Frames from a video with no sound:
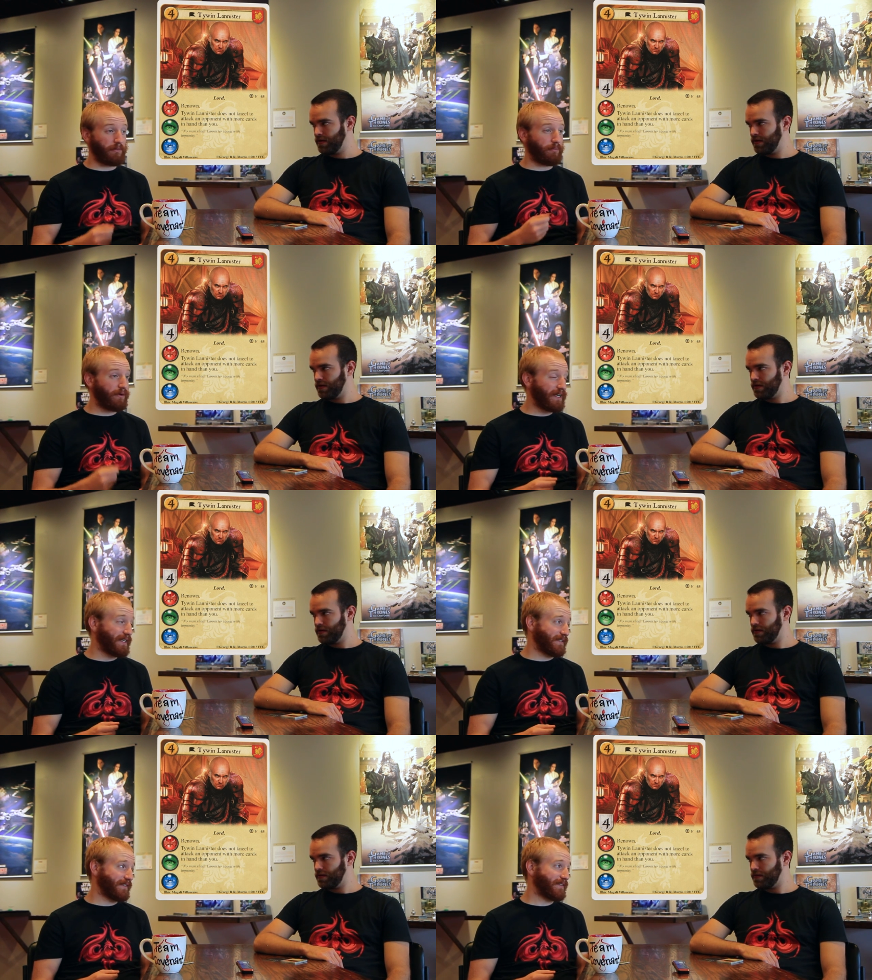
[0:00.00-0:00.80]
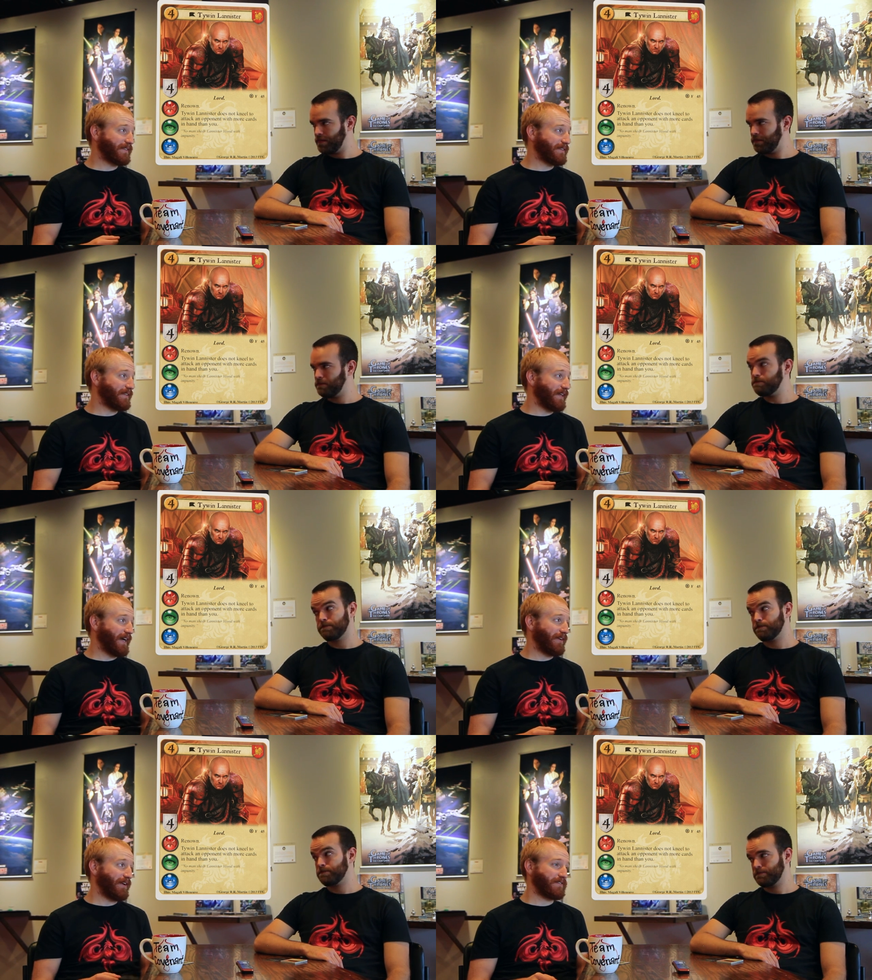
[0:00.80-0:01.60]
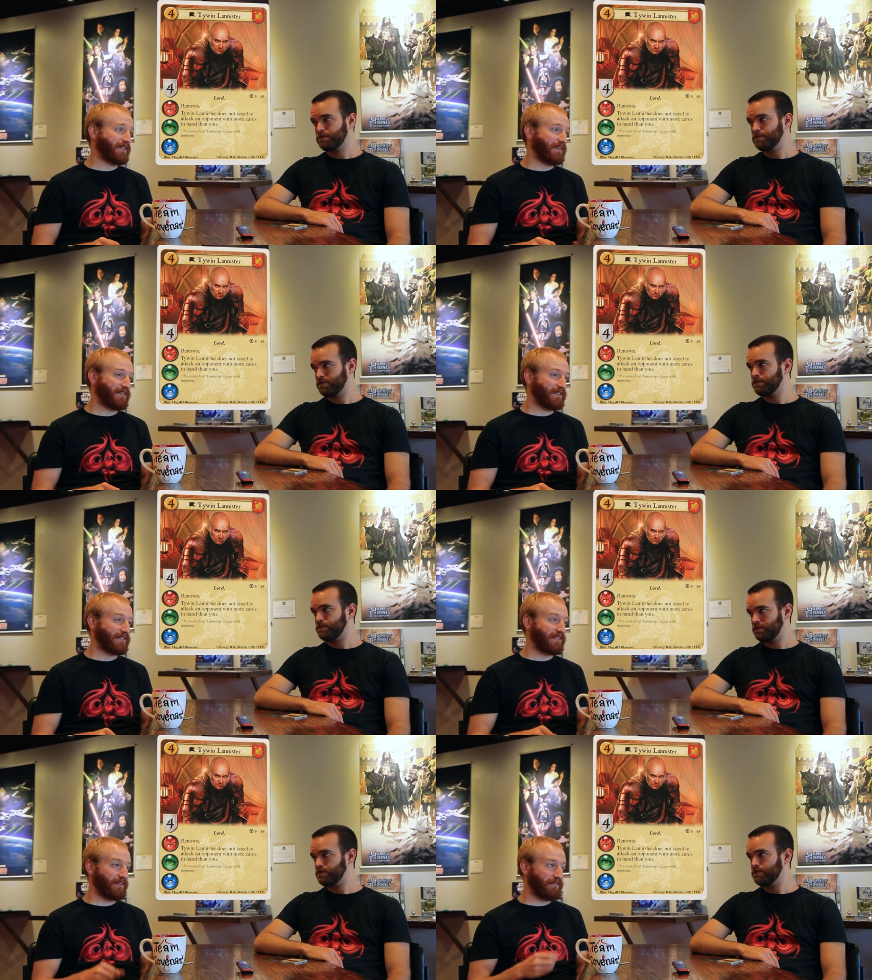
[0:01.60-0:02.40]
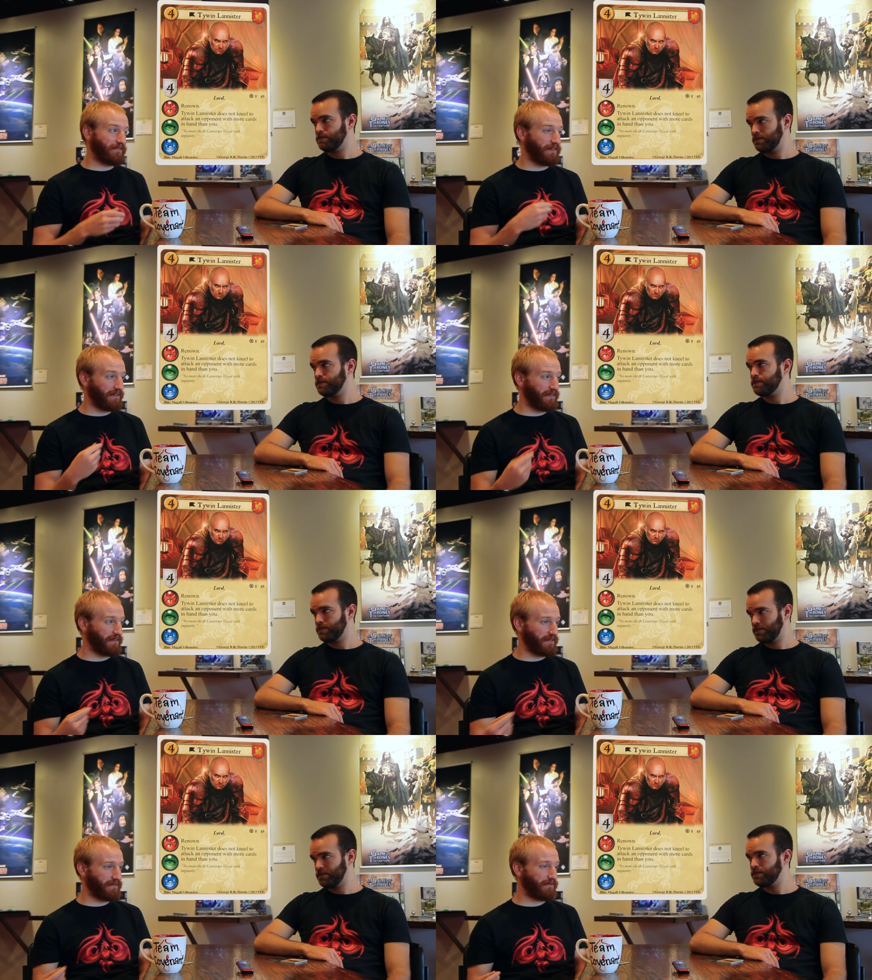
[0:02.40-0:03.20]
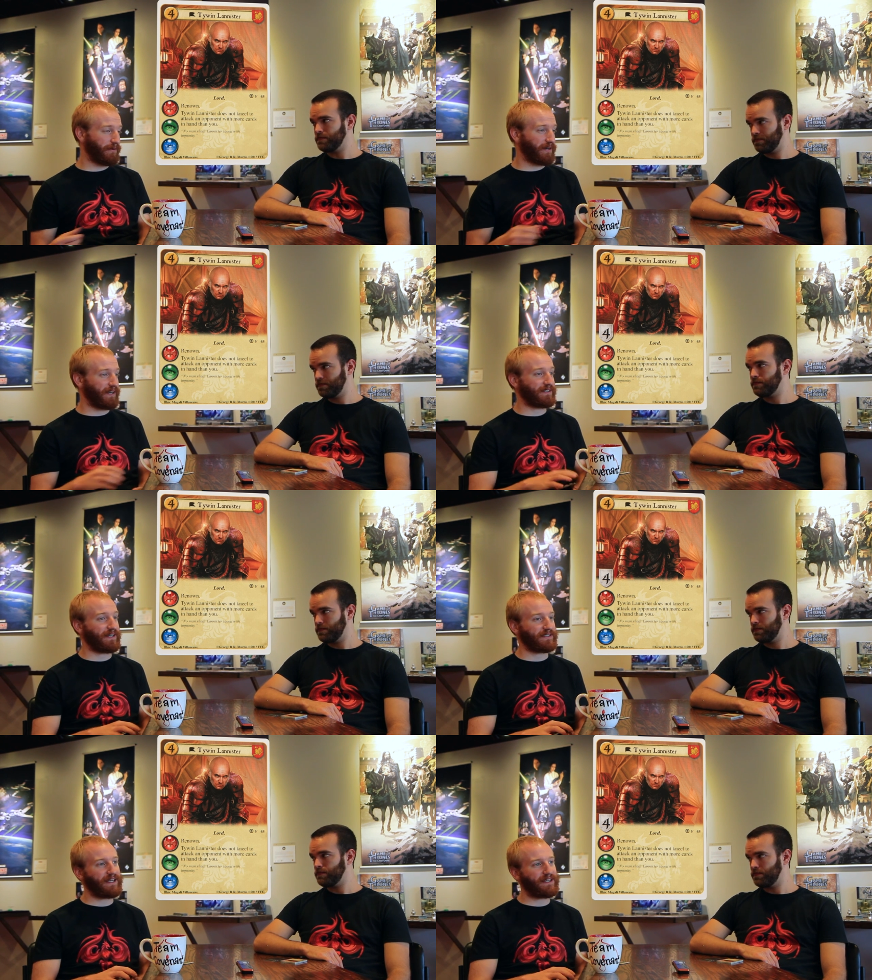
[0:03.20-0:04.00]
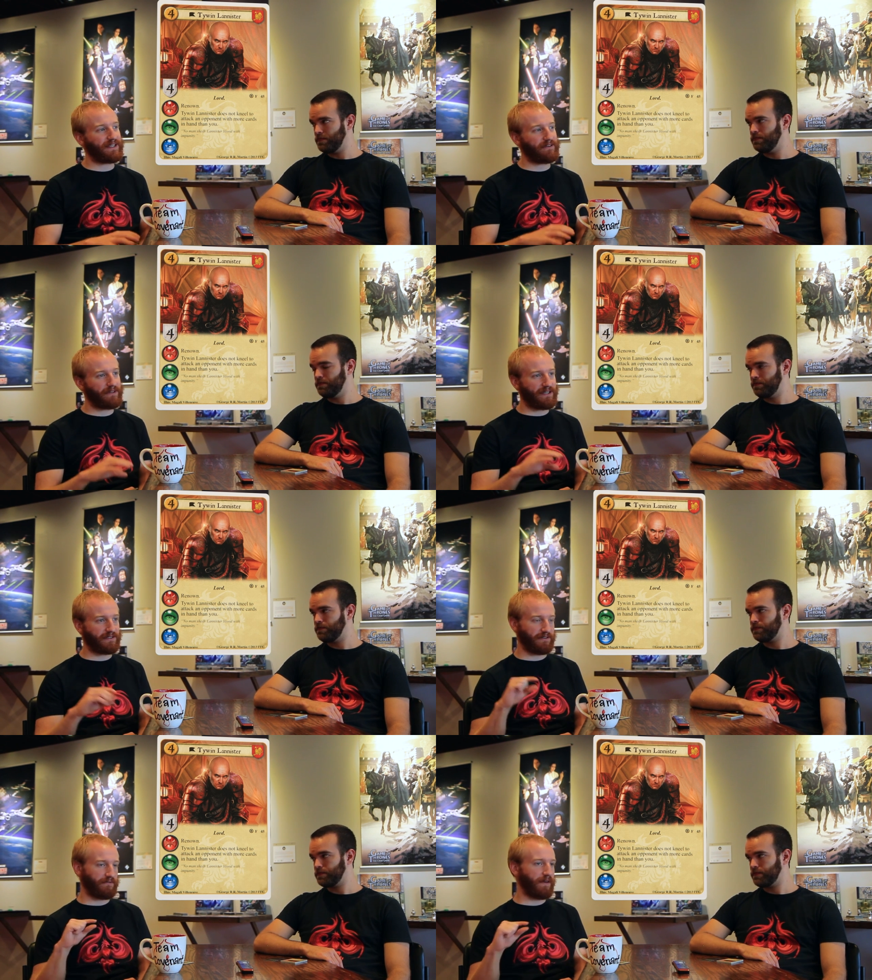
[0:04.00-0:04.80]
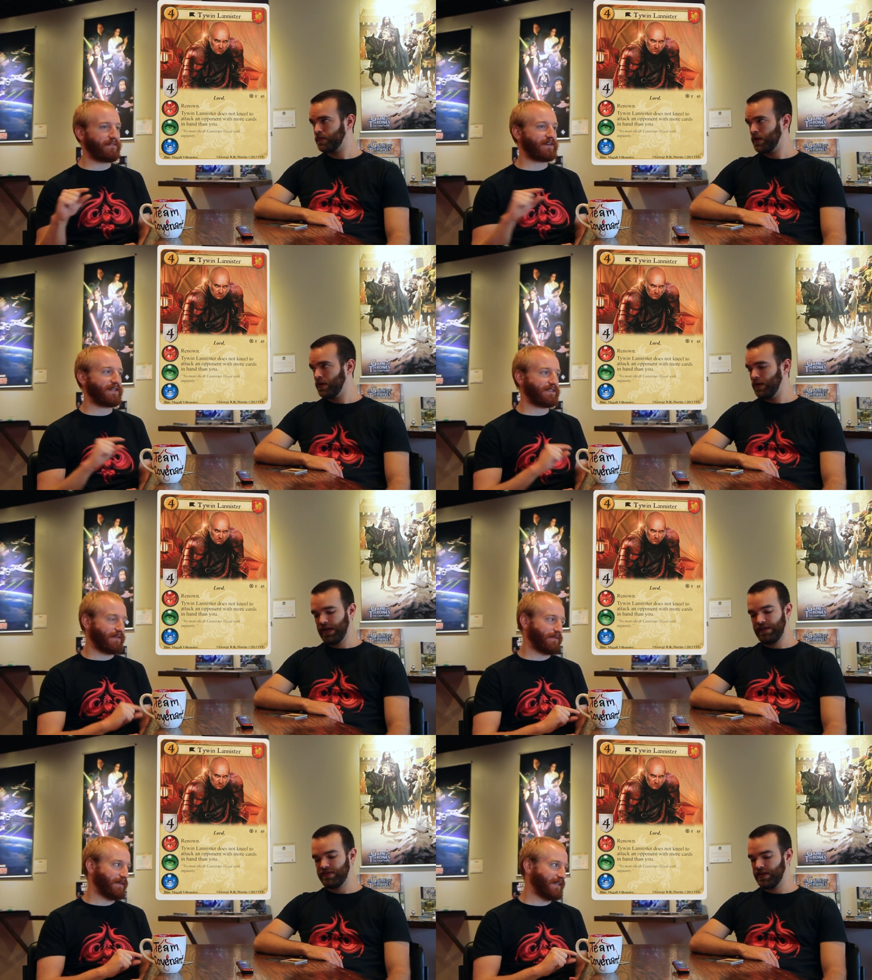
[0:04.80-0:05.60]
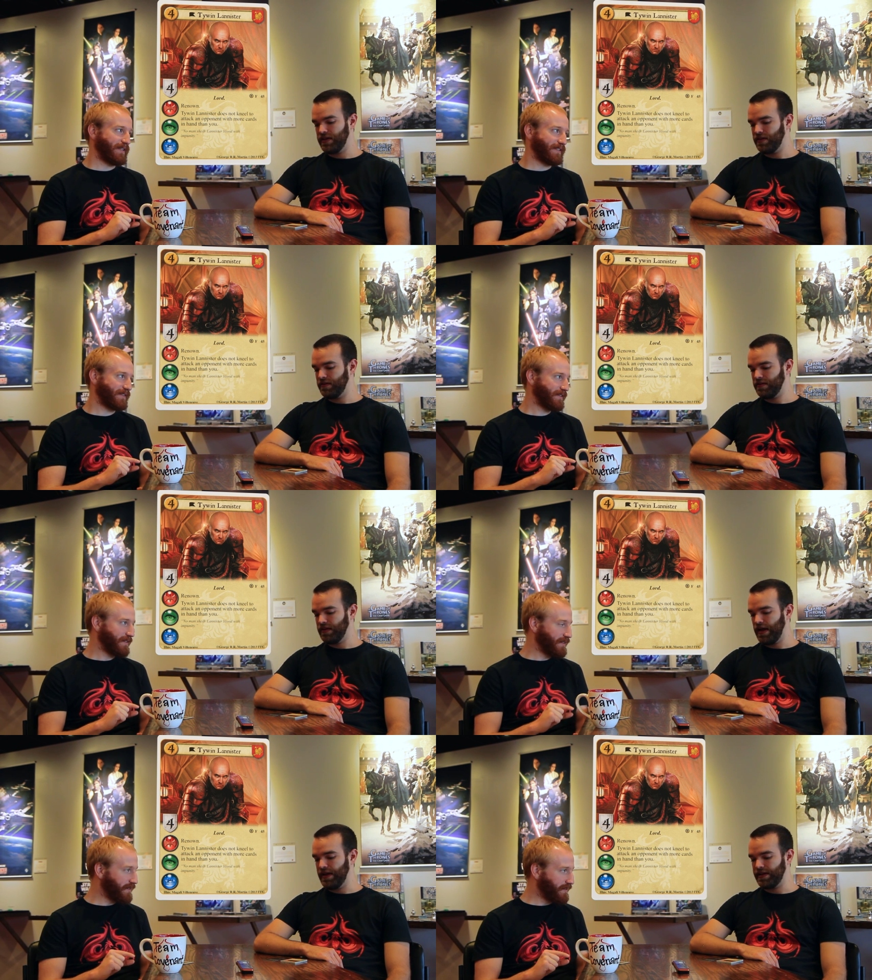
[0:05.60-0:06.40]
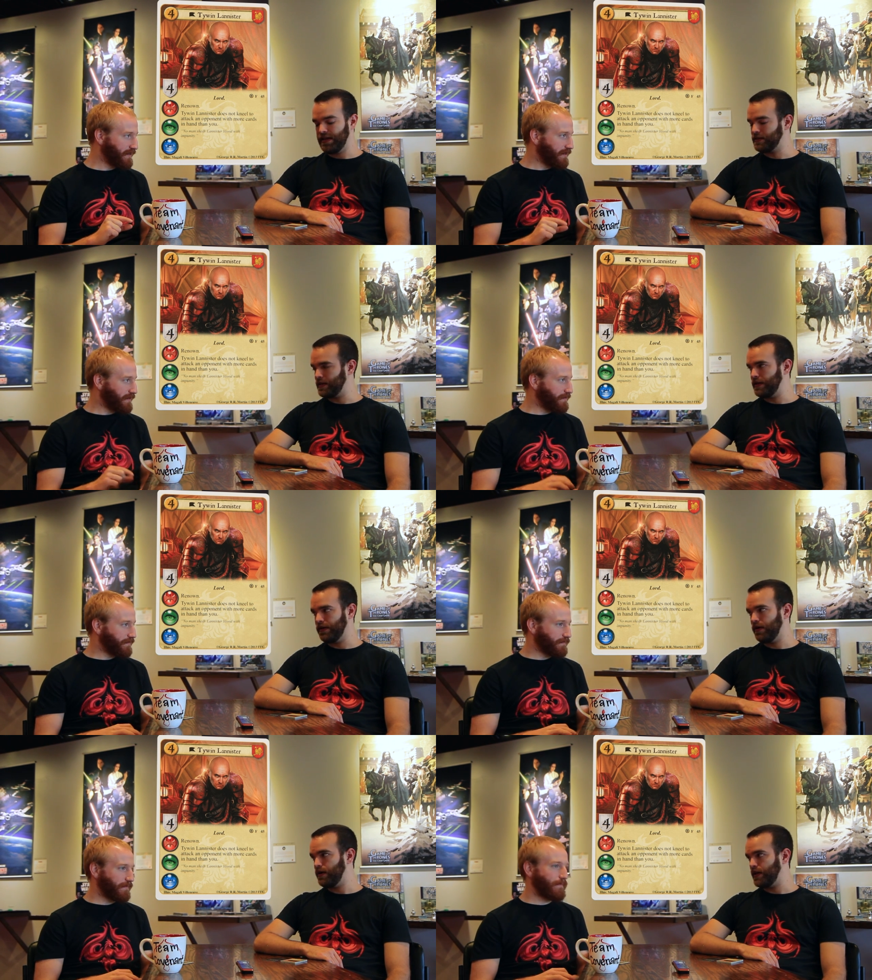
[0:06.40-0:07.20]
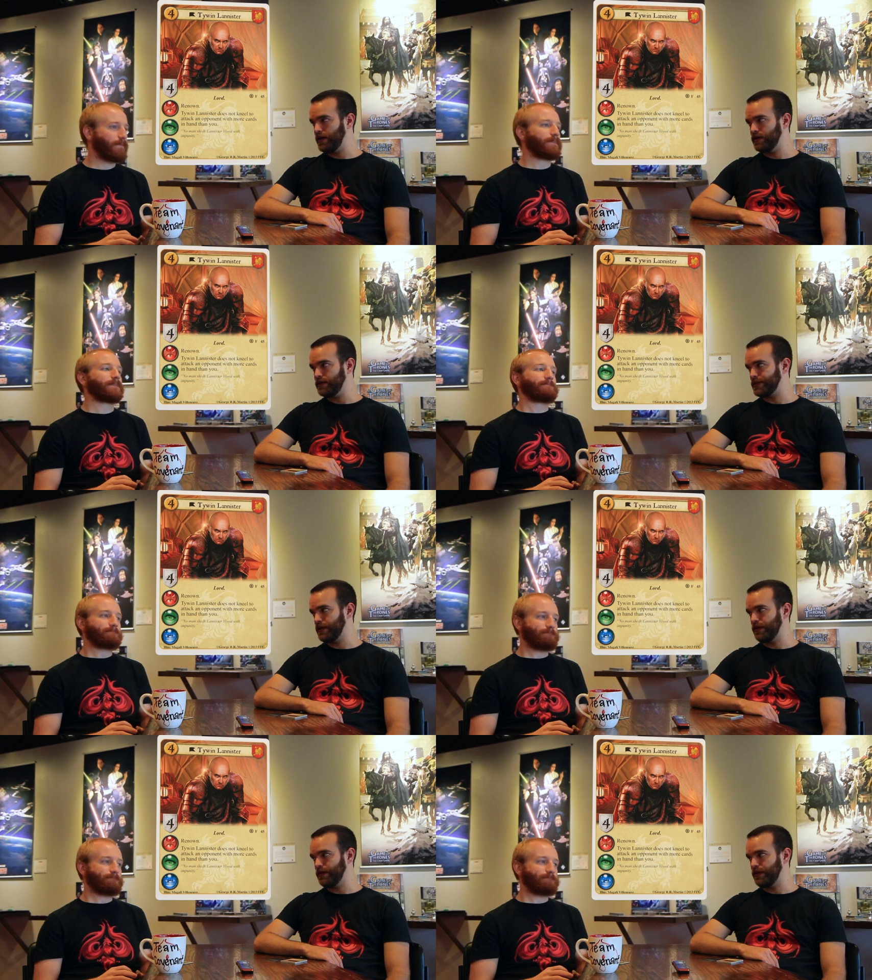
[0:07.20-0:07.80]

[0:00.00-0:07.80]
Speaker 1: brigands now have started to start to fill those four cost slots. I think mm-hmm. of Lannister as five cost and, and even cost.
Speaker 2: the uh, King's Landing Guard is
Speaker 1: a